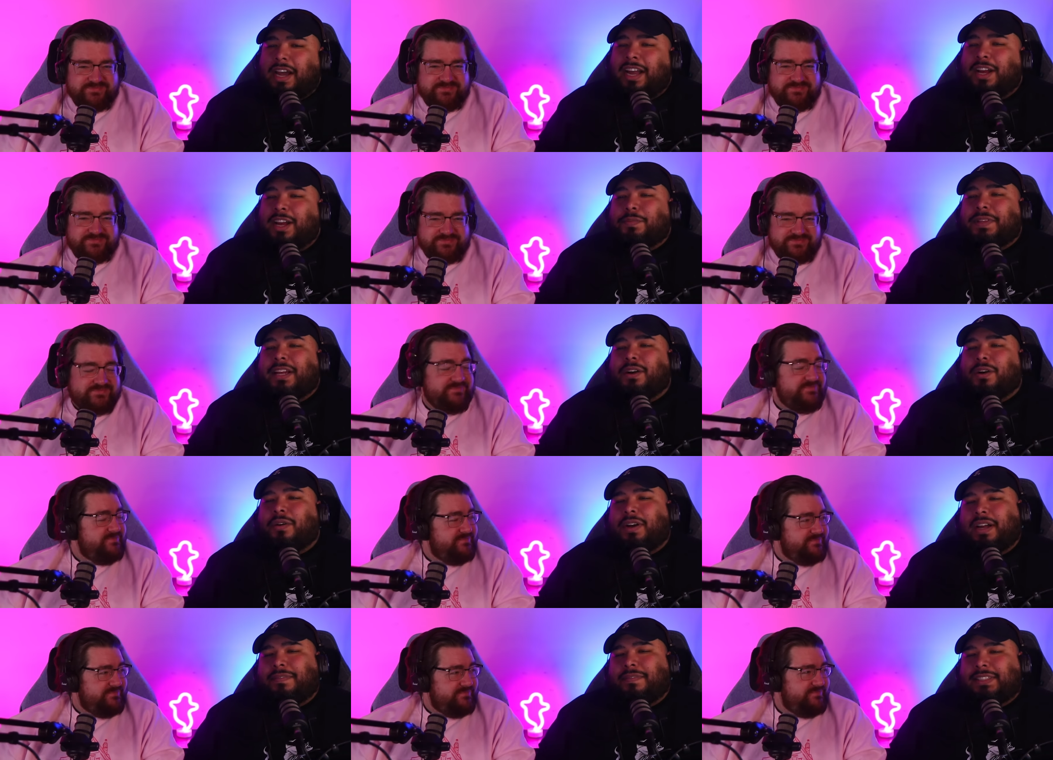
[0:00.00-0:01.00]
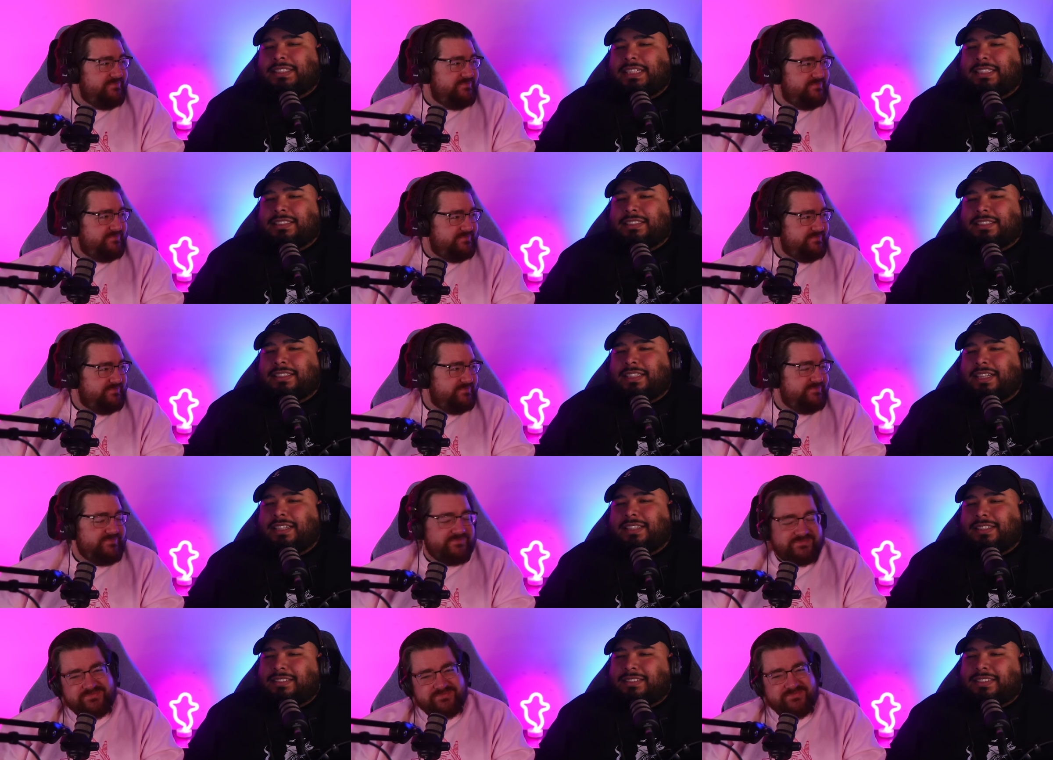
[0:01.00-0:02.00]
Speaker 1: I hope they all have a chance to,
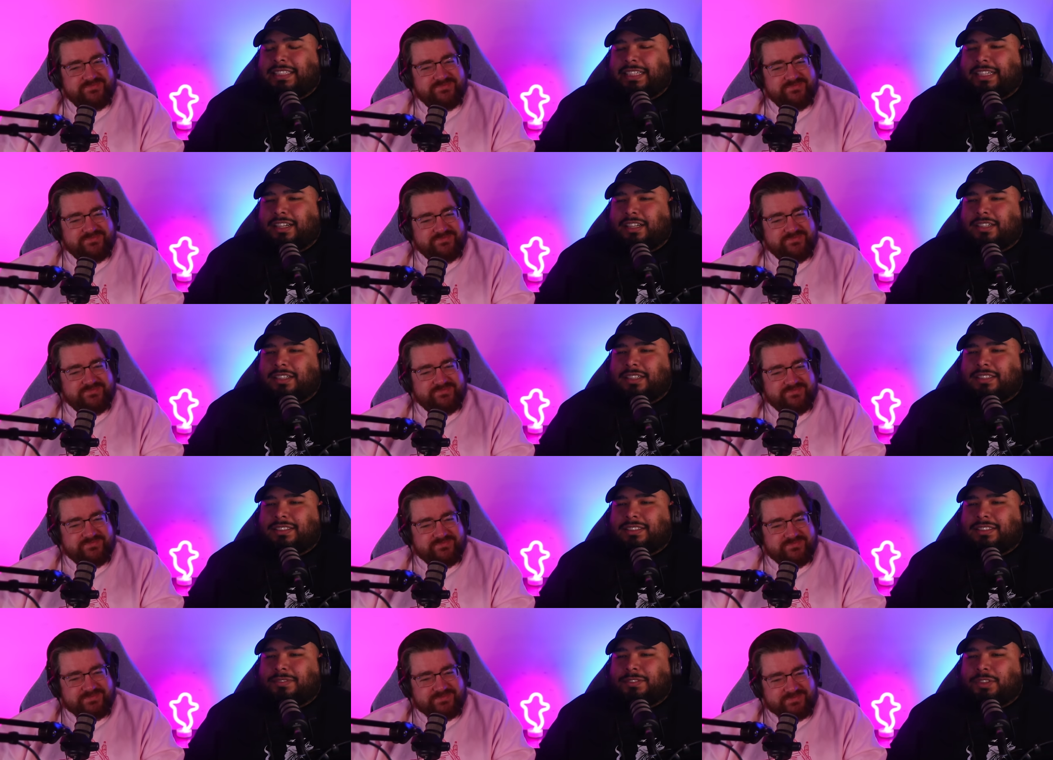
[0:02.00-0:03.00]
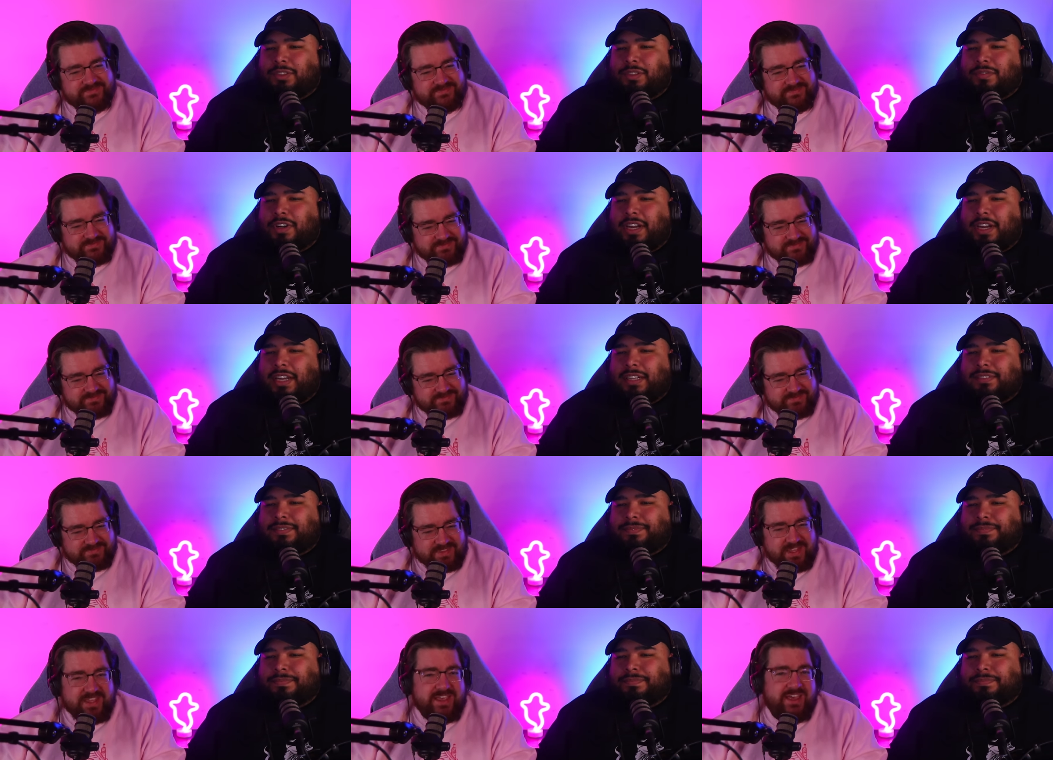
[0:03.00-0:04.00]
like, see her in some sort of
Speaker 2: way.
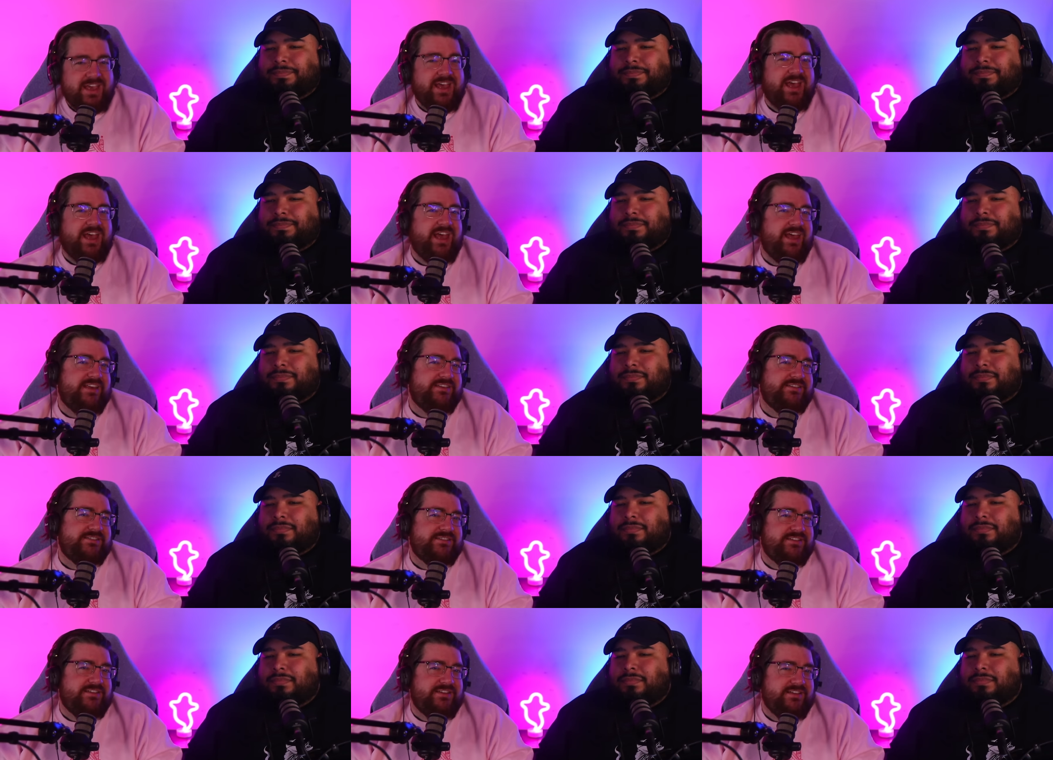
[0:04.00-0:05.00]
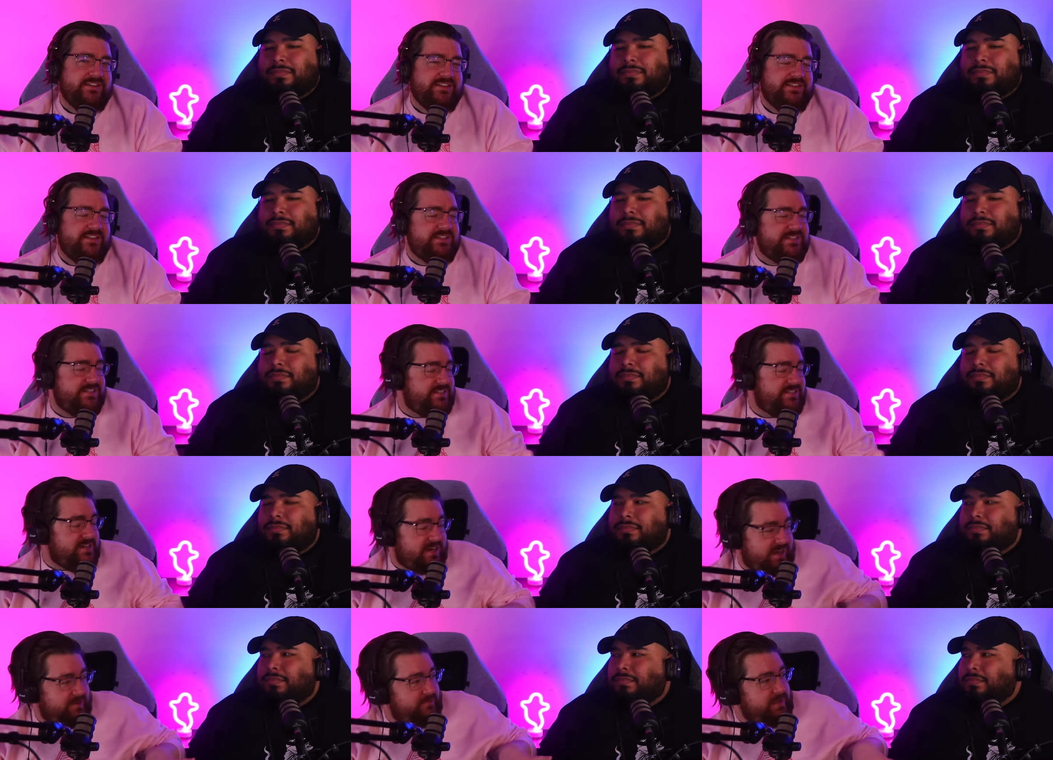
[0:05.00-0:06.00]
And this
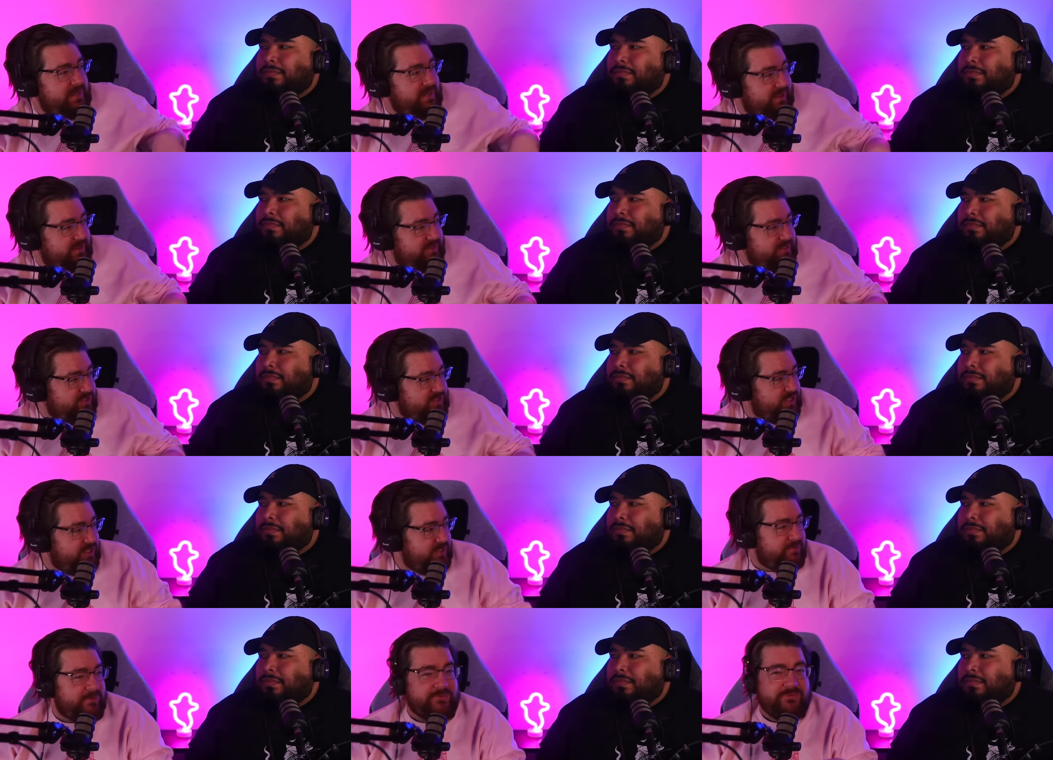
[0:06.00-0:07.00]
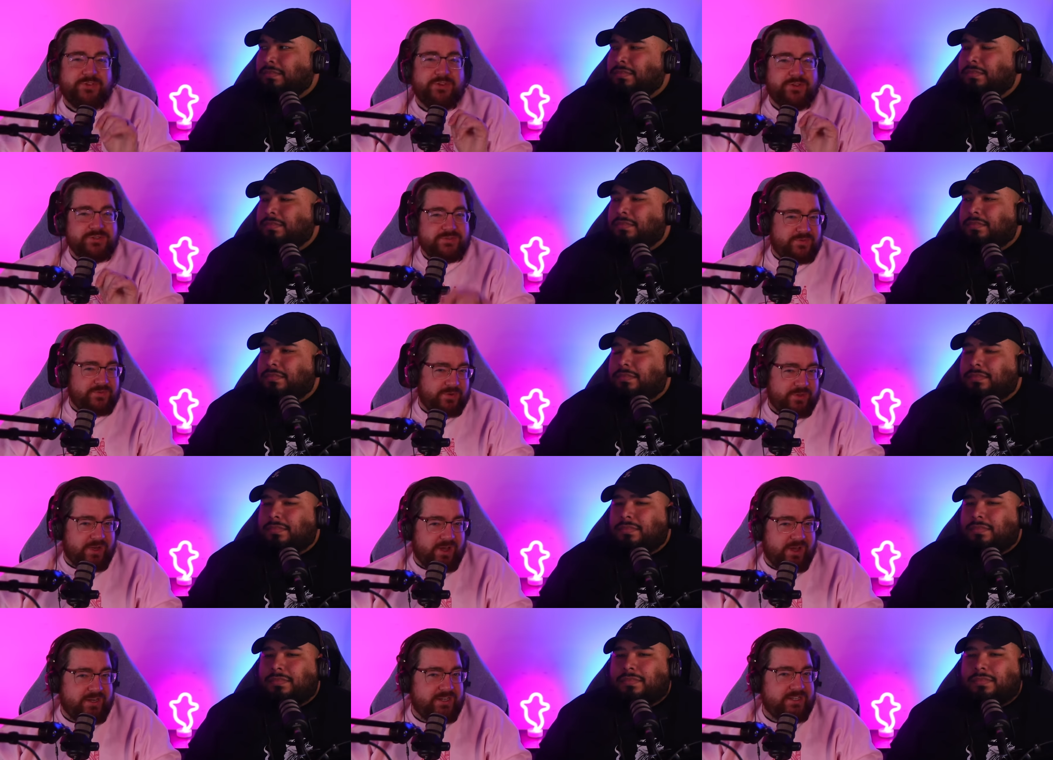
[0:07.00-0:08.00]
isn't going to mean nothing to you, but for those of you in
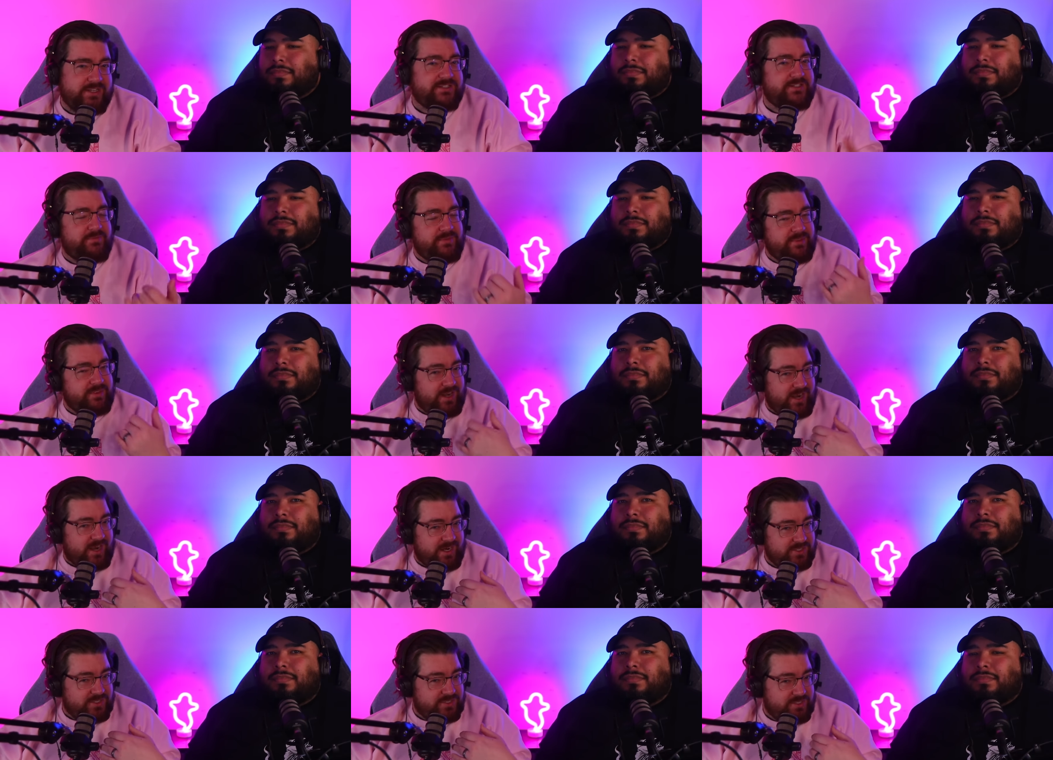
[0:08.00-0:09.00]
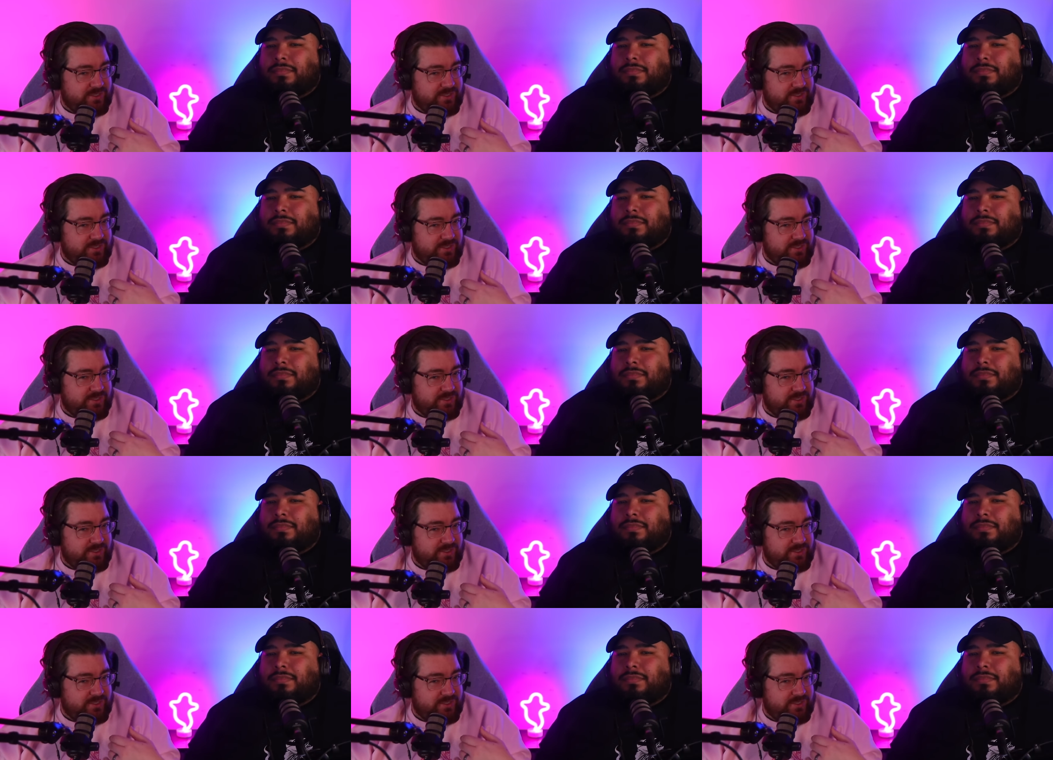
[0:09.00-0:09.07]
the audience, something that I just